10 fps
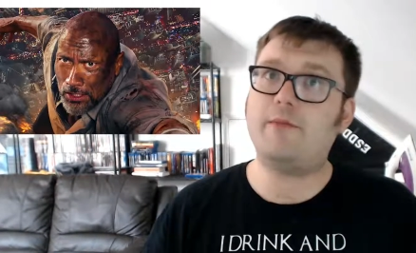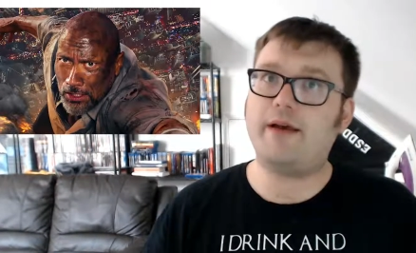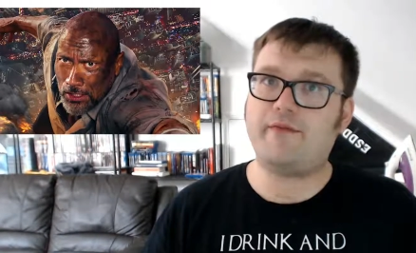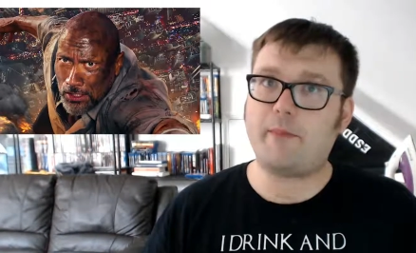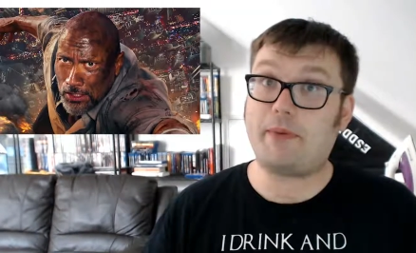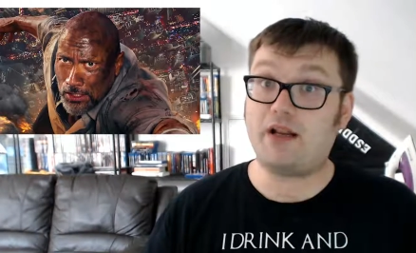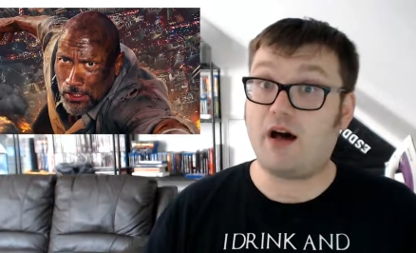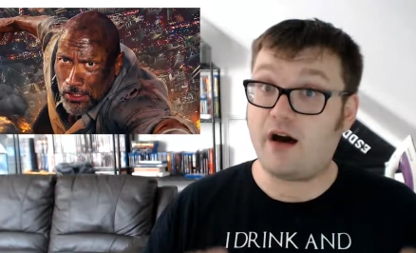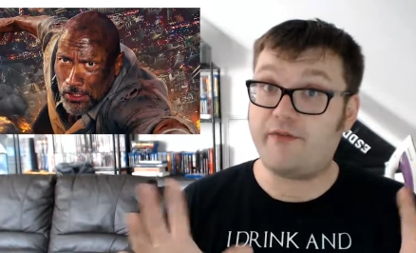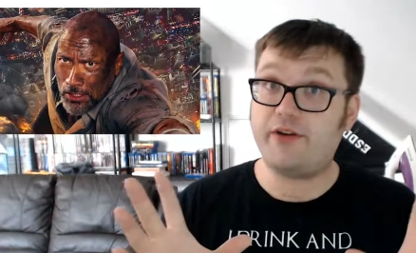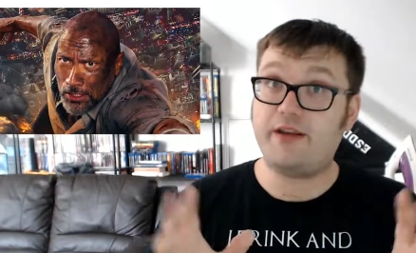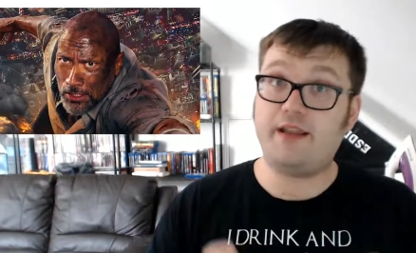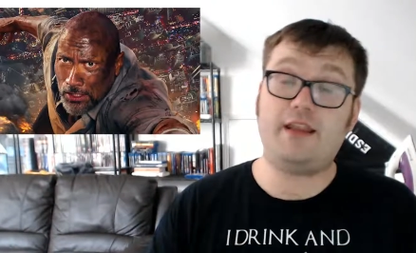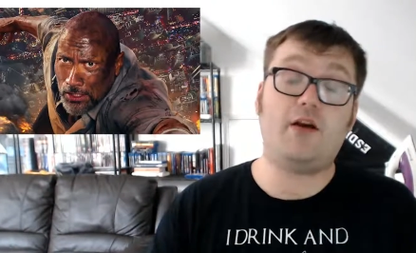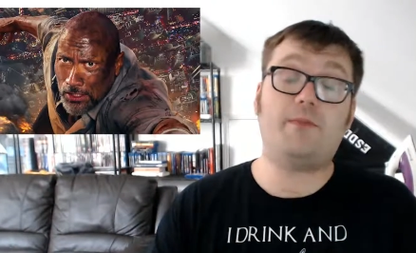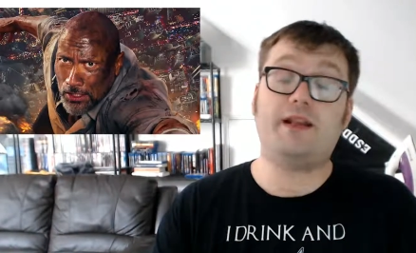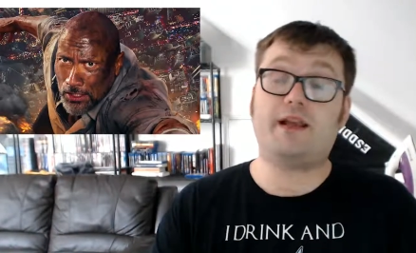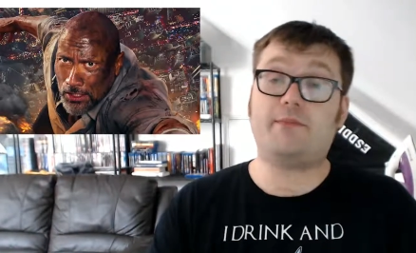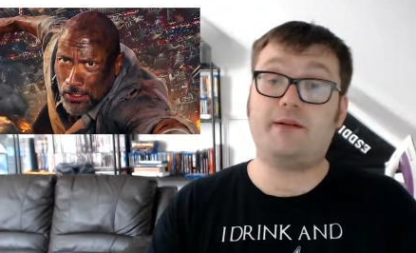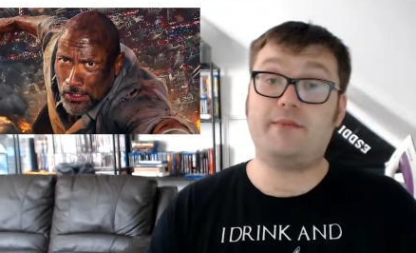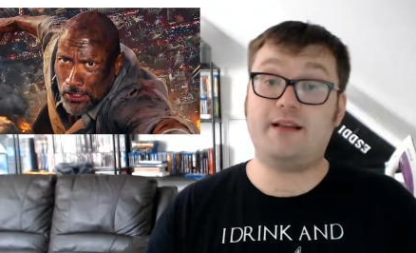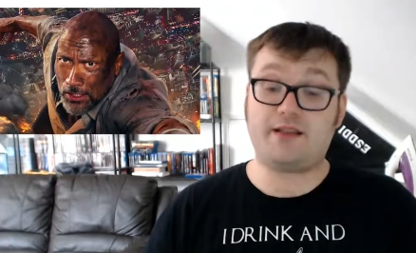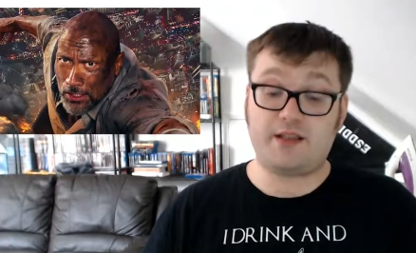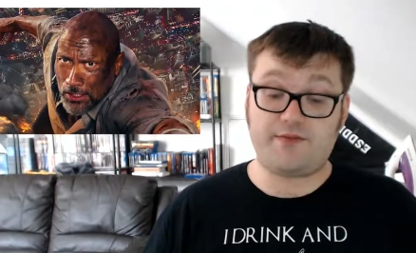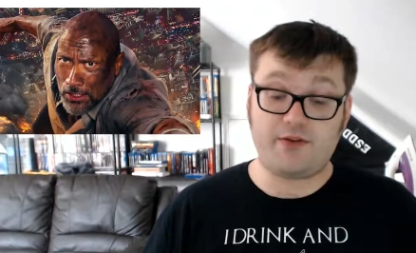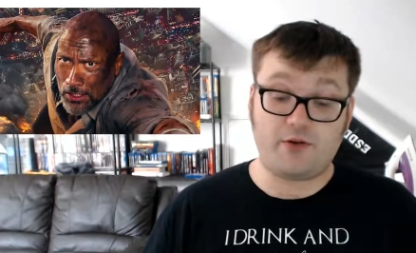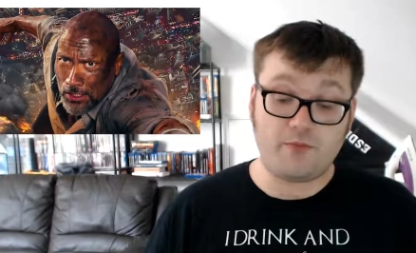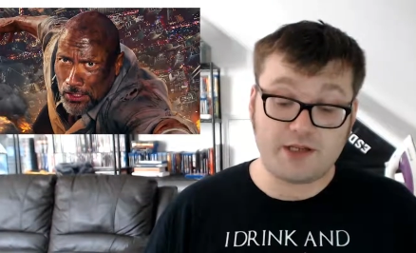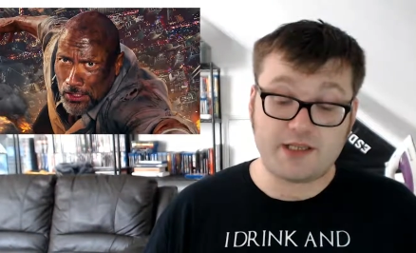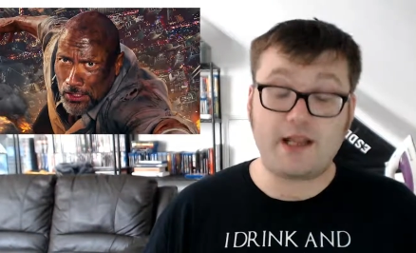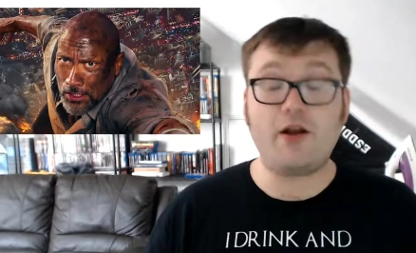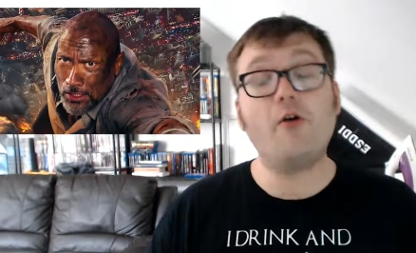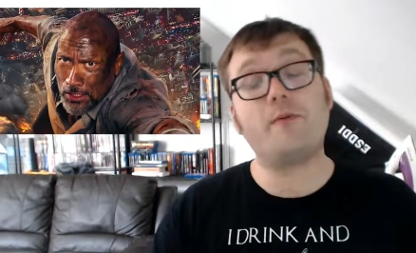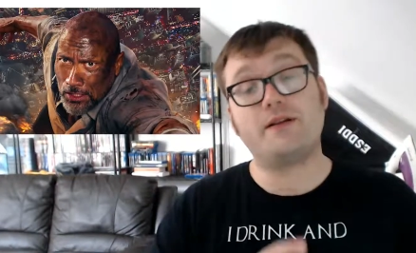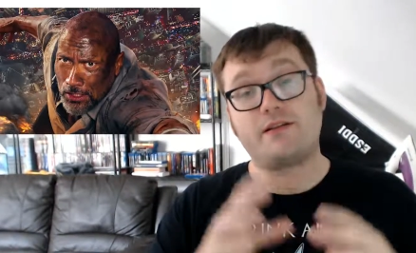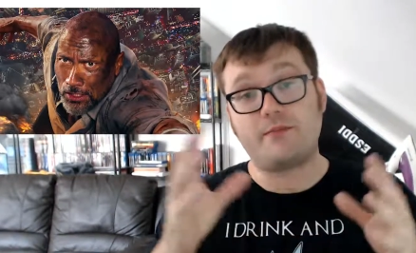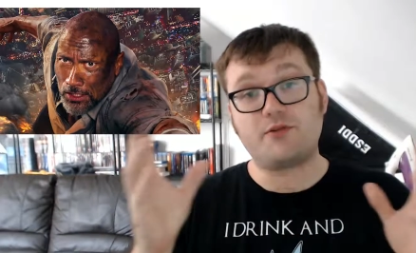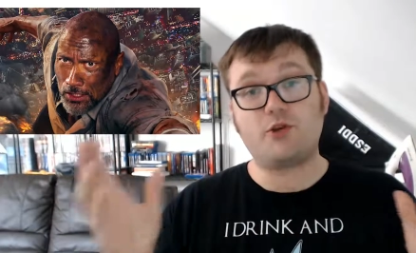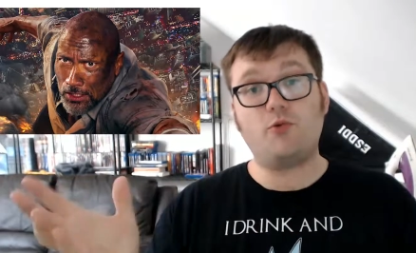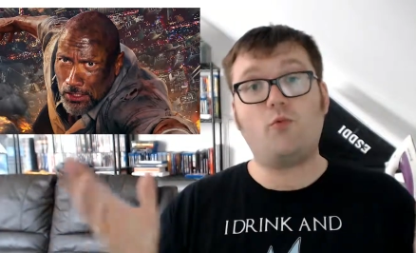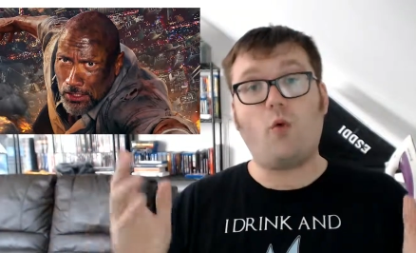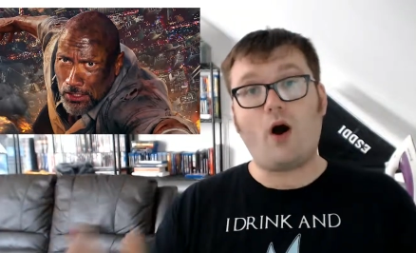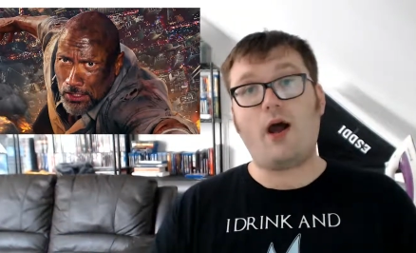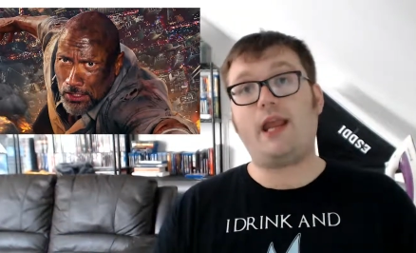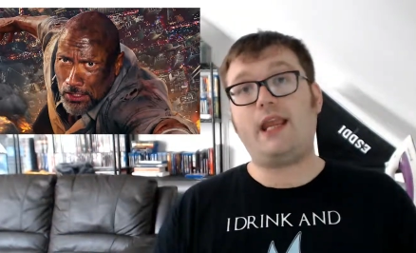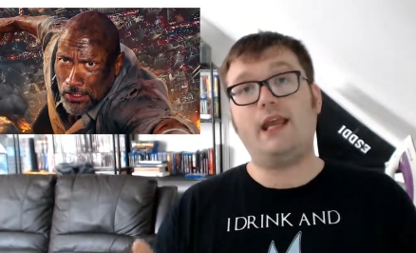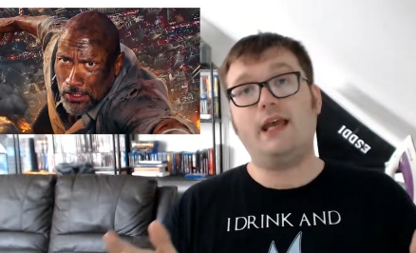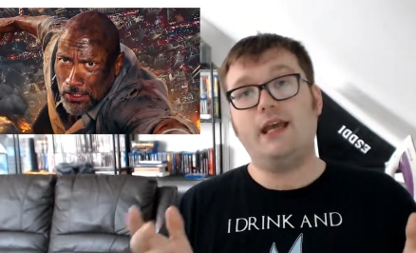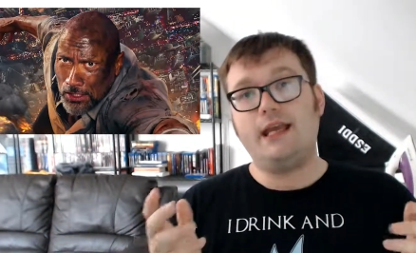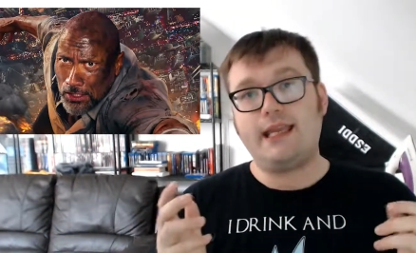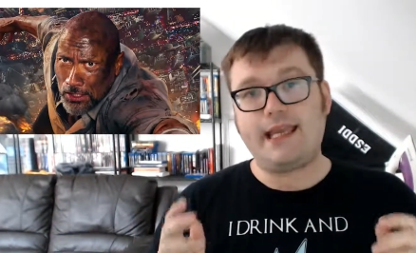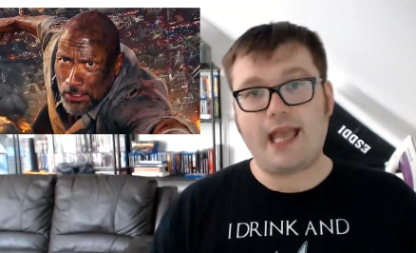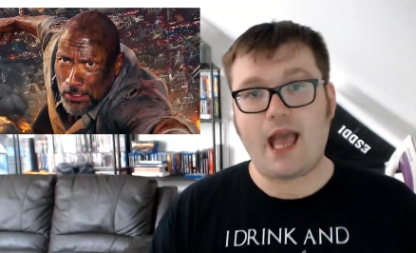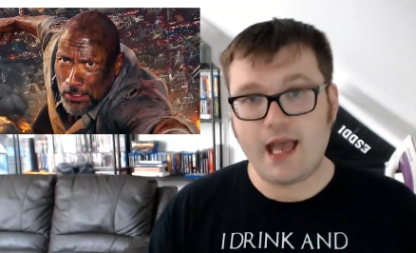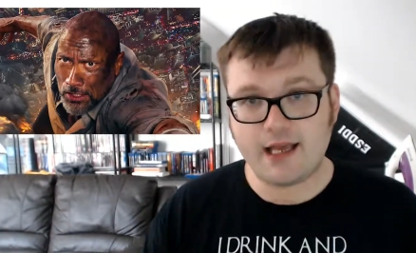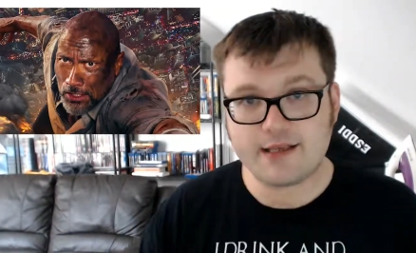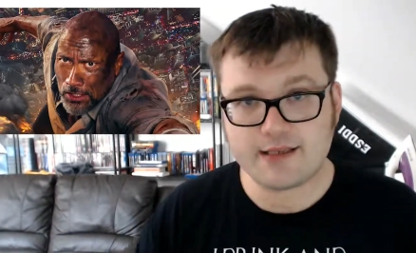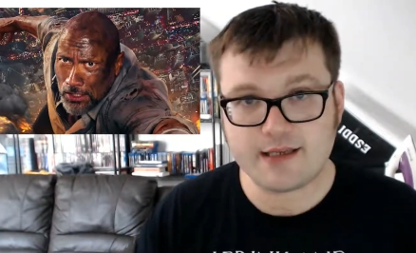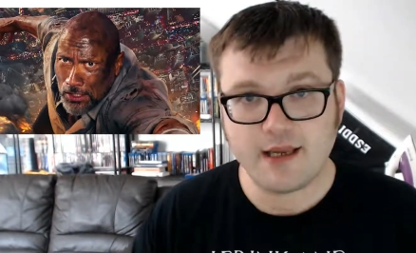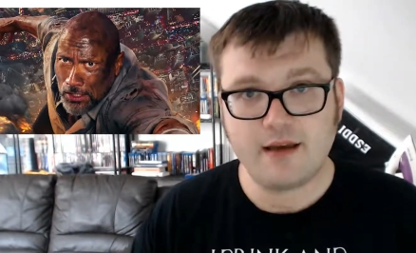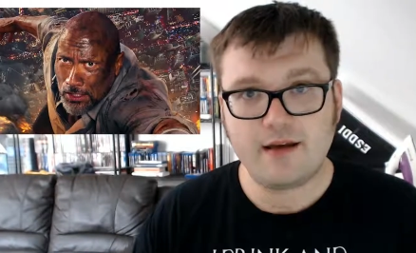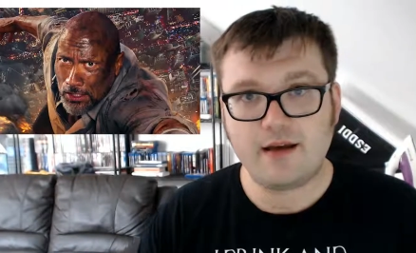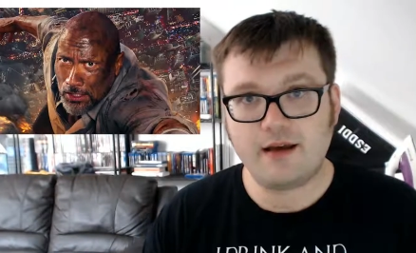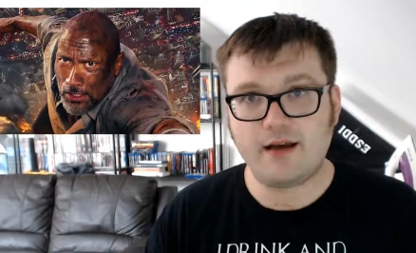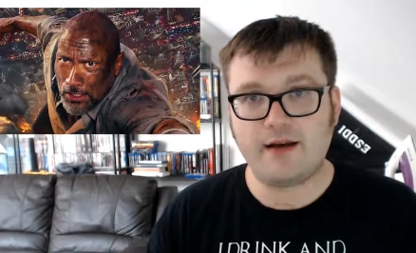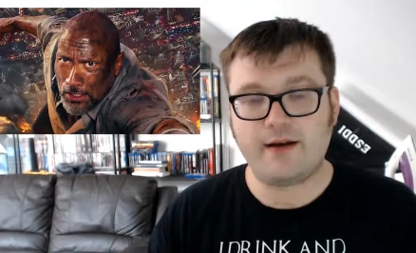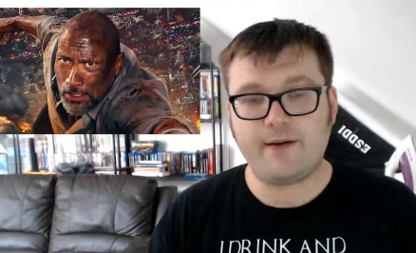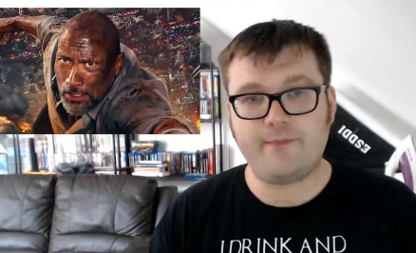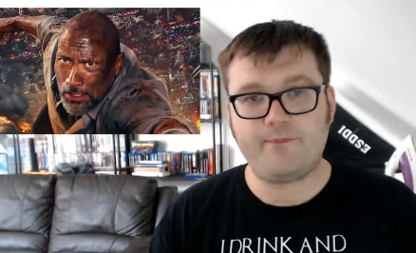Speaker 1: palaver in the opening couple of minutes of the film, which then opens up to why he has a